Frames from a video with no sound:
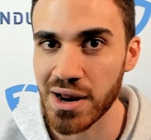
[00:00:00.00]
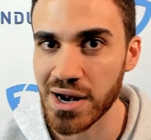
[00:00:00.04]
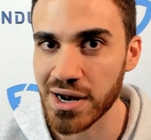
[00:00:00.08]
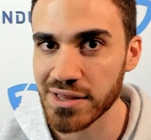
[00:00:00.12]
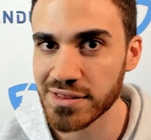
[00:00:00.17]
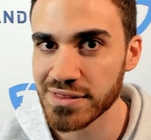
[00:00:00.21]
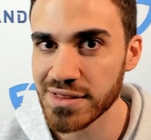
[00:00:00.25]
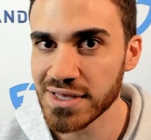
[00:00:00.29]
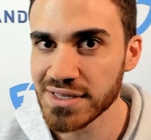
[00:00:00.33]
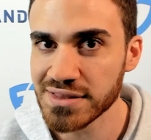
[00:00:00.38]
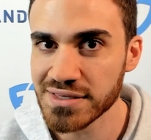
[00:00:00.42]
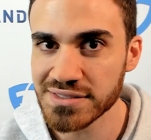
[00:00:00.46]
And I
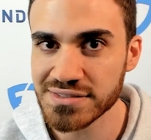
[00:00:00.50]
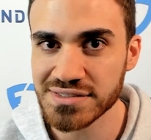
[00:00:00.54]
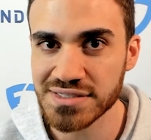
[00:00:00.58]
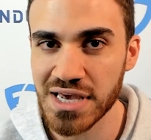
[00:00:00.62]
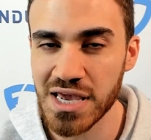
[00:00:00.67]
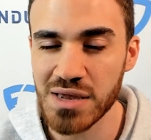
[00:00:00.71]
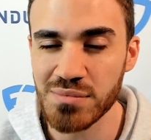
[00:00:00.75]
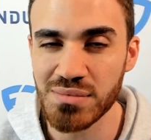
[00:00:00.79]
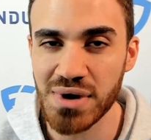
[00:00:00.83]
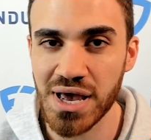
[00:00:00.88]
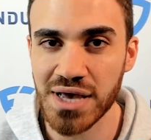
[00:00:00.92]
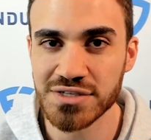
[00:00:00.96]
think this
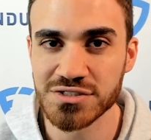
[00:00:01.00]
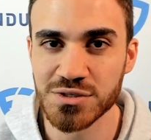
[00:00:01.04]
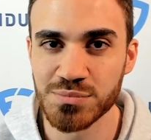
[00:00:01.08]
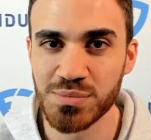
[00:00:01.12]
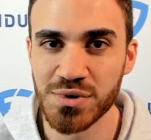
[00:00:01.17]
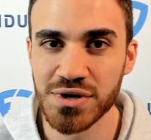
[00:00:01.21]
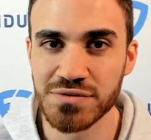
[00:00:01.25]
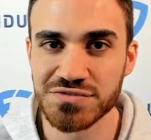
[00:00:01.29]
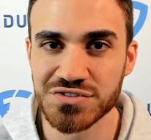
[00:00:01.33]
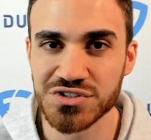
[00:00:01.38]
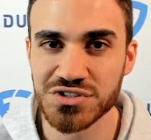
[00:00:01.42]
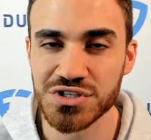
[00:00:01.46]
game has a
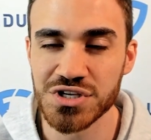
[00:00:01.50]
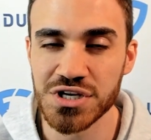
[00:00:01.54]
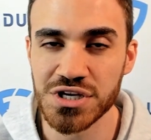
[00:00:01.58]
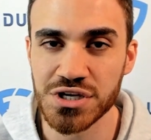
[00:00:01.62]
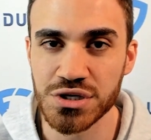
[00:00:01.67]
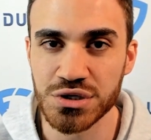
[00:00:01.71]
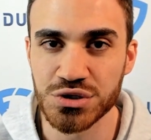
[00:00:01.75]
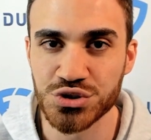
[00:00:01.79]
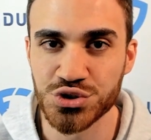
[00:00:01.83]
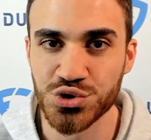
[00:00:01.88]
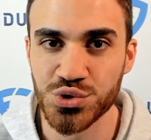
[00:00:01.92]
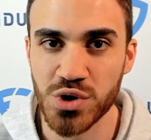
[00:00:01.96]
bit of
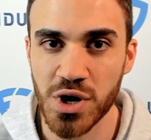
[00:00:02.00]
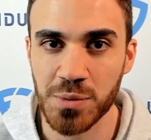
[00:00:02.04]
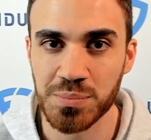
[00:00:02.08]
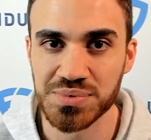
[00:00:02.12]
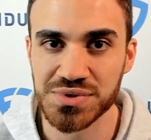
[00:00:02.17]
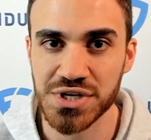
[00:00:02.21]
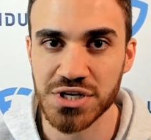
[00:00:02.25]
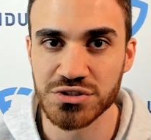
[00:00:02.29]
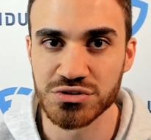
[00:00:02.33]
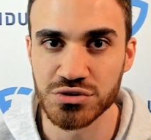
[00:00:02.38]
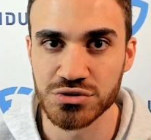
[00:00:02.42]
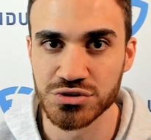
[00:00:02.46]
sneaky shootout
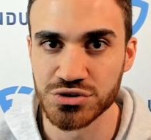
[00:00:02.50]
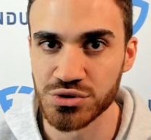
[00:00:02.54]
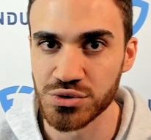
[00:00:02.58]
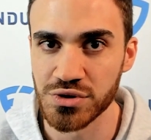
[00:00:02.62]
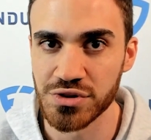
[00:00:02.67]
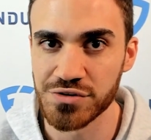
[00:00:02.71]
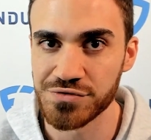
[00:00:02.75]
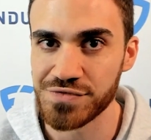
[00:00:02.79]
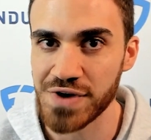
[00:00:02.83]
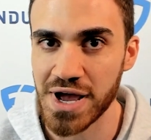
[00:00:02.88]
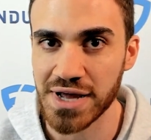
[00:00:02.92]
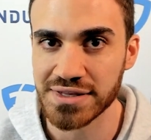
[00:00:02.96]
potential due
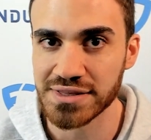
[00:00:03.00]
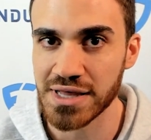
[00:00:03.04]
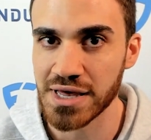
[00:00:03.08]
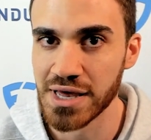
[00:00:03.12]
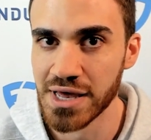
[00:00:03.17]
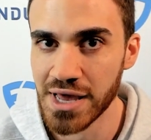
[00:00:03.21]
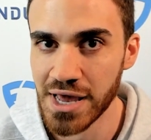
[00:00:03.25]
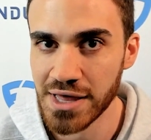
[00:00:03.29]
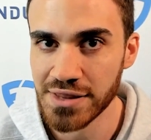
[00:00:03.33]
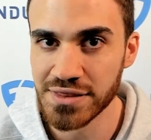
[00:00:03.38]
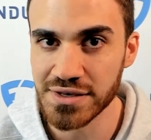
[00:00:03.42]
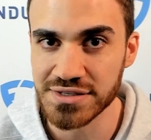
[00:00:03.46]
to the fact
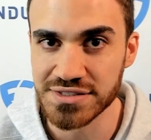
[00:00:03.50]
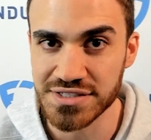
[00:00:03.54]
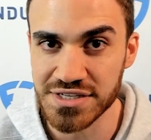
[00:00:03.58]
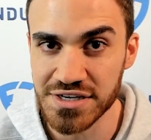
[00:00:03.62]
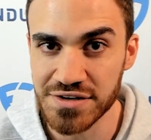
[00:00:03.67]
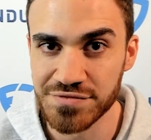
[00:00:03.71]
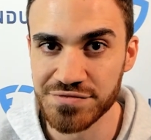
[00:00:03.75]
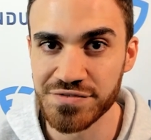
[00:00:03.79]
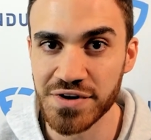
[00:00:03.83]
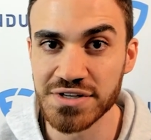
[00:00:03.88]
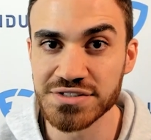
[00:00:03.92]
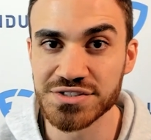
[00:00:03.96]
that the
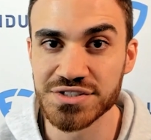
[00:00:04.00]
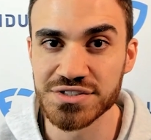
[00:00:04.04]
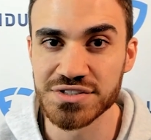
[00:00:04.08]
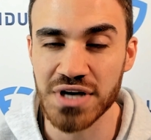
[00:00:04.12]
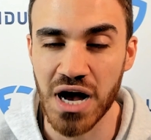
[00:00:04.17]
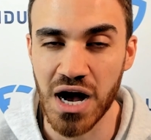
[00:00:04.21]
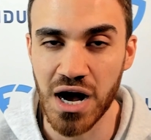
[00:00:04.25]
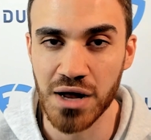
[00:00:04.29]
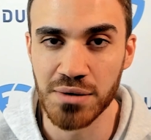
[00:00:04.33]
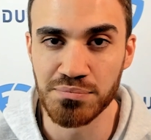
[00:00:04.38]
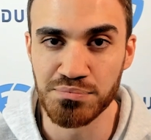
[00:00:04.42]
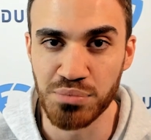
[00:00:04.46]
defenses
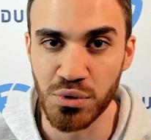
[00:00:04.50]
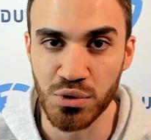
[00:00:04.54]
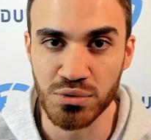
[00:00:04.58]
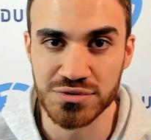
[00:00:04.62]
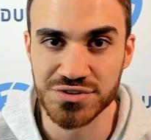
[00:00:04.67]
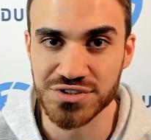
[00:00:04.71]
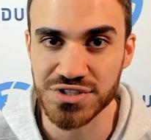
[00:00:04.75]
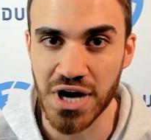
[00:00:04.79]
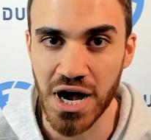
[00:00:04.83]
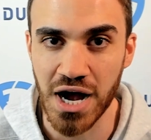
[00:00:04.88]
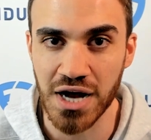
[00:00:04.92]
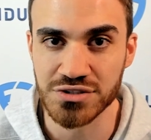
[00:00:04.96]
on
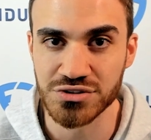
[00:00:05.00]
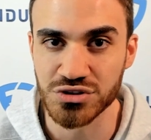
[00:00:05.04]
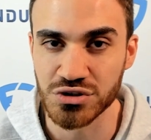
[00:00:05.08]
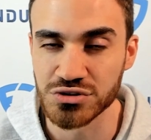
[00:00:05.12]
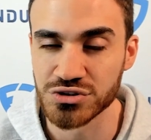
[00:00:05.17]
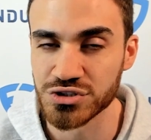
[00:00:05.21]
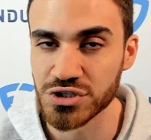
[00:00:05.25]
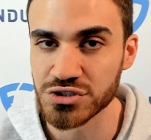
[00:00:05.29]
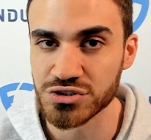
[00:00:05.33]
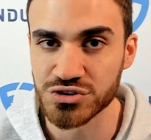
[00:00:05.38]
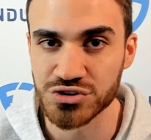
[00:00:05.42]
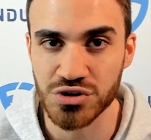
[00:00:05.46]
both sides are
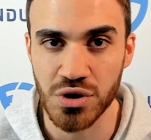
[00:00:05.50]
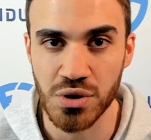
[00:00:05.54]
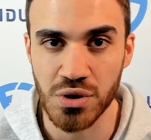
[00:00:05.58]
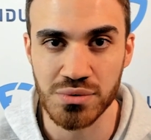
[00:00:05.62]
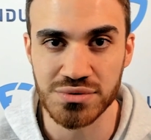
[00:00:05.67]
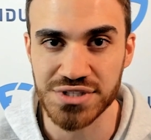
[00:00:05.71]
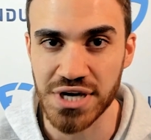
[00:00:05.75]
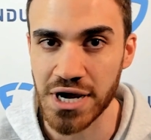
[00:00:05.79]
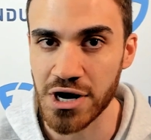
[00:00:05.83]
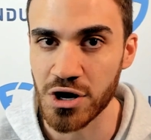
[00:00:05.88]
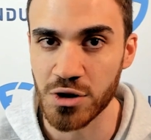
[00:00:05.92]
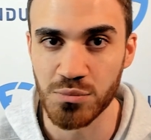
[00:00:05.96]
just so
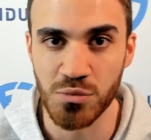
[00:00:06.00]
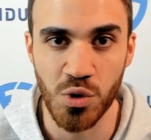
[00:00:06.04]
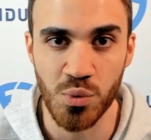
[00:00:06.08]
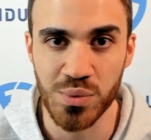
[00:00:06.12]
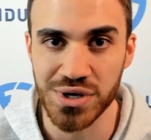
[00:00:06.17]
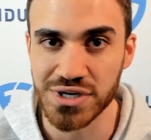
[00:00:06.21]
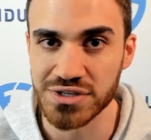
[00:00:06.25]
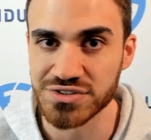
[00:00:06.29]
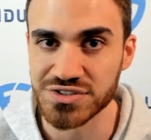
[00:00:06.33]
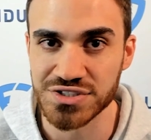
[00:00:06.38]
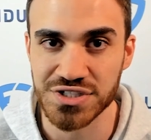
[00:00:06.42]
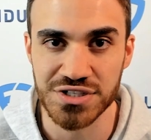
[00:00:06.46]
terrible.
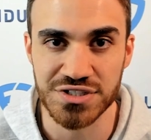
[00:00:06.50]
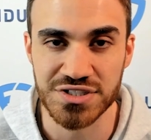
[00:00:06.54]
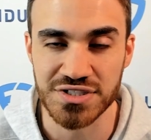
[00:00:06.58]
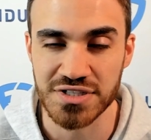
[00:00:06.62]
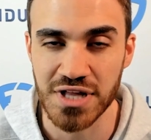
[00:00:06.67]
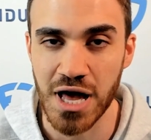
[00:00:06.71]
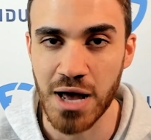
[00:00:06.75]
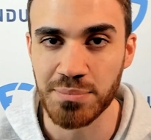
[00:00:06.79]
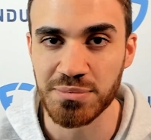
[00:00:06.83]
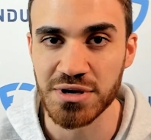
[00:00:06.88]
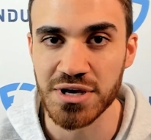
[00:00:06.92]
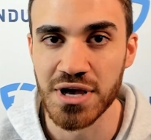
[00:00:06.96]
We could see a
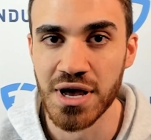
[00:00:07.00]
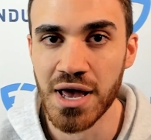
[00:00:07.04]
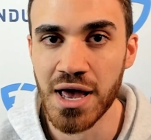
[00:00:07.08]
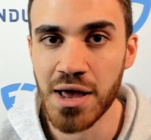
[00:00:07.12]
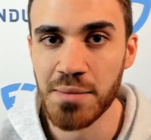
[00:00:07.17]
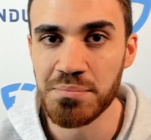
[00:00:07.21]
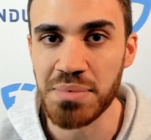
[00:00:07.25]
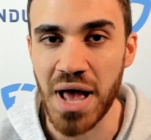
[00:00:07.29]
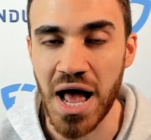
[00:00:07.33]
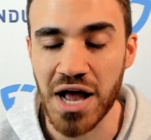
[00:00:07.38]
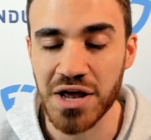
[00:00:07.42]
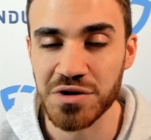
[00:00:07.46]
sloppy
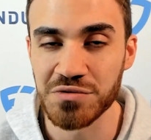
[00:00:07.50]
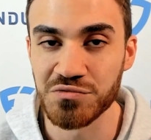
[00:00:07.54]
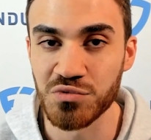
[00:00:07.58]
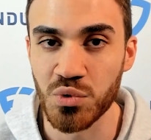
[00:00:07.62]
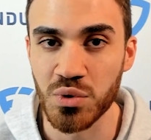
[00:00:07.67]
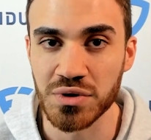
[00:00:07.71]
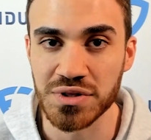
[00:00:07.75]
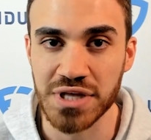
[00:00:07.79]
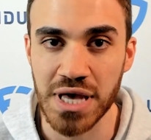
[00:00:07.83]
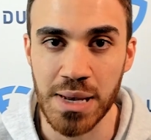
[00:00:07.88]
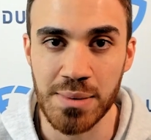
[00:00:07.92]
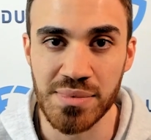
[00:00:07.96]
back and
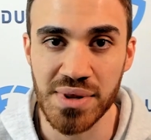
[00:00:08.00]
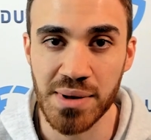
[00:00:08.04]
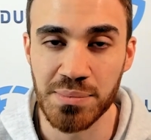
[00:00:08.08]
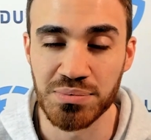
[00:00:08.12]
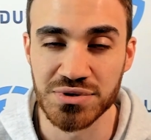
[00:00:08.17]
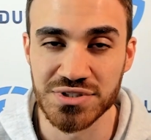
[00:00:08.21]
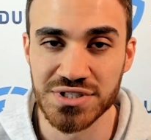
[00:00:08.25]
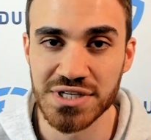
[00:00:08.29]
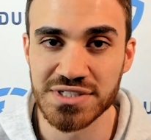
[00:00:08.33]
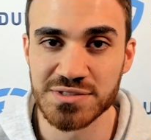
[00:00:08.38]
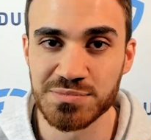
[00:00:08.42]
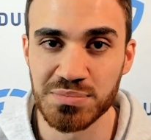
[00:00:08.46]
forth game that
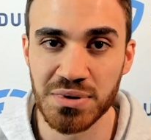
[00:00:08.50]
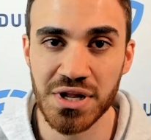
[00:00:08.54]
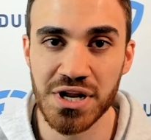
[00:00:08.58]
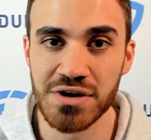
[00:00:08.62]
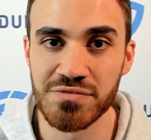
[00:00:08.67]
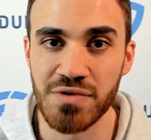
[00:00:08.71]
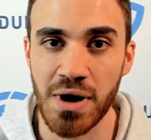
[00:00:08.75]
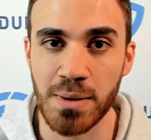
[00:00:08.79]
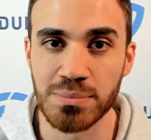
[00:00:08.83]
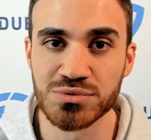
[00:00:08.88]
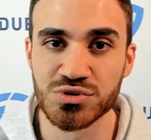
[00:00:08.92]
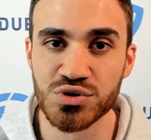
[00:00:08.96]
presents plenty
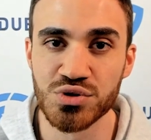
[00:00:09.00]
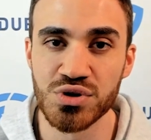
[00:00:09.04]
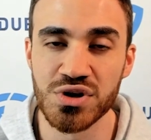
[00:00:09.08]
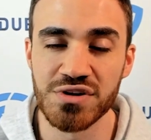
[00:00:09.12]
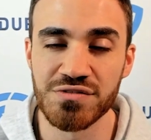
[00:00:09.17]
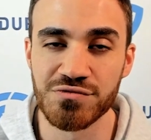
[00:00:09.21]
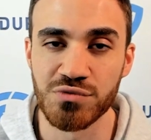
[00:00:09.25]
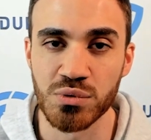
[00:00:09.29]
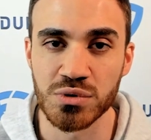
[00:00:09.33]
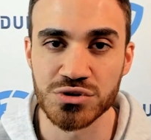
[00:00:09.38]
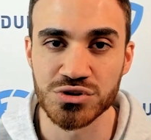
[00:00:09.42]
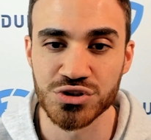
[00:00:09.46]
of
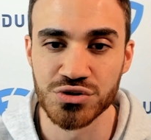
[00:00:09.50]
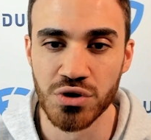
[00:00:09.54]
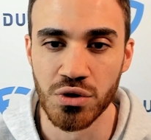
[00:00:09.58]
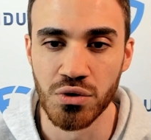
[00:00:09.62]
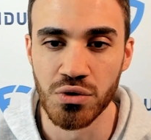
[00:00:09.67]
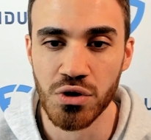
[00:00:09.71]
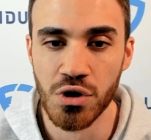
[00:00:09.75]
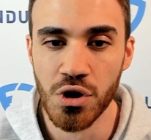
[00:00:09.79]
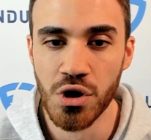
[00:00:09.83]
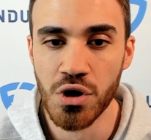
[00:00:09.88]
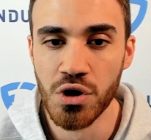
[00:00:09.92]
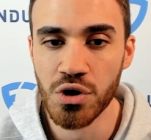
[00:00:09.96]
opportunity for
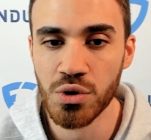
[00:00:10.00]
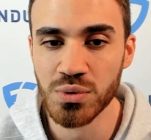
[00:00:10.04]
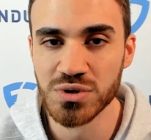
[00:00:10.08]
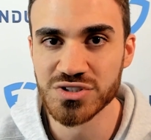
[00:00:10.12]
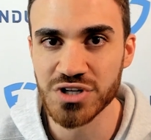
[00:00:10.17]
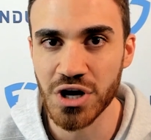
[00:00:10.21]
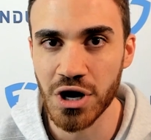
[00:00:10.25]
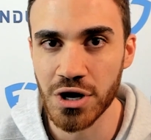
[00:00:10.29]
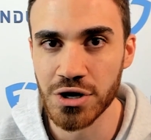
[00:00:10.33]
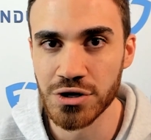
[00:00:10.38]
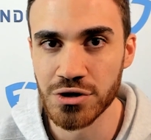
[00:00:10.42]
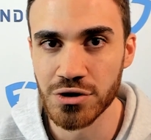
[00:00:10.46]
Shenault, who
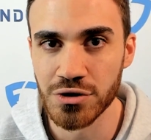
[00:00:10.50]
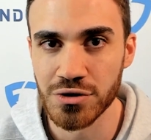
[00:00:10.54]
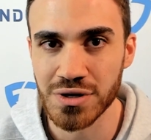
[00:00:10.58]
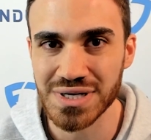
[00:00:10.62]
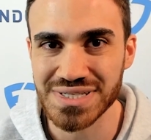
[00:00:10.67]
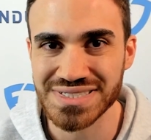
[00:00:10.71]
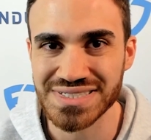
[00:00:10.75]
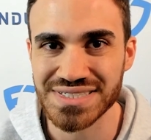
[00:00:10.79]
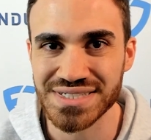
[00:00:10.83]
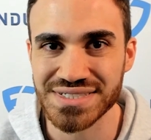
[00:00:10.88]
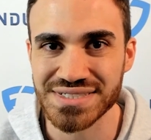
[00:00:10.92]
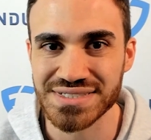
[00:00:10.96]
is under
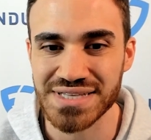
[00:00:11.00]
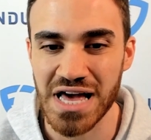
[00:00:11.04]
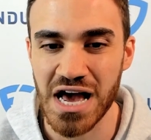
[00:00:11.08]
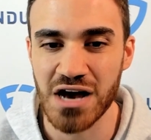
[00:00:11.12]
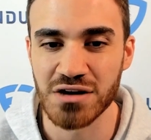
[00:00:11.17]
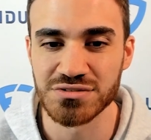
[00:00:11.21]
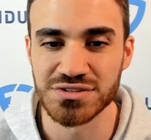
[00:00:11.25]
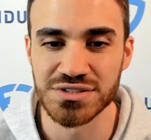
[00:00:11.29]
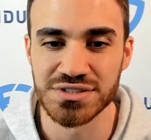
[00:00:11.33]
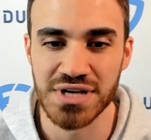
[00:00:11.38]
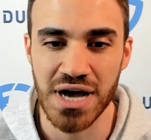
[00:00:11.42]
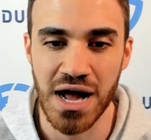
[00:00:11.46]

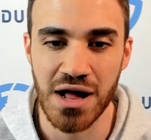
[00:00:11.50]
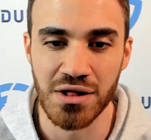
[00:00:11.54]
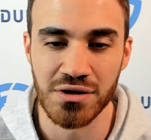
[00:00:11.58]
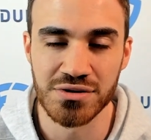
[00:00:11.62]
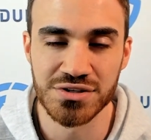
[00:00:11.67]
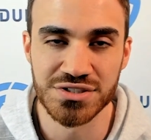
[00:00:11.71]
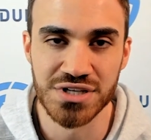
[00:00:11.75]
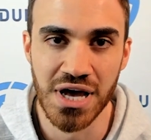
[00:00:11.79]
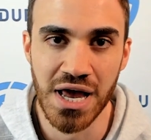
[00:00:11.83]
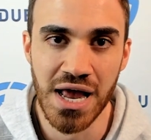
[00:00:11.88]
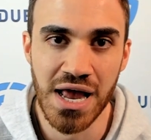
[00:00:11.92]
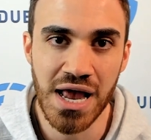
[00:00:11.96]

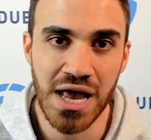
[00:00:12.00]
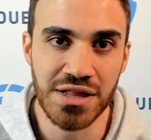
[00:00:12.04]
$6,000.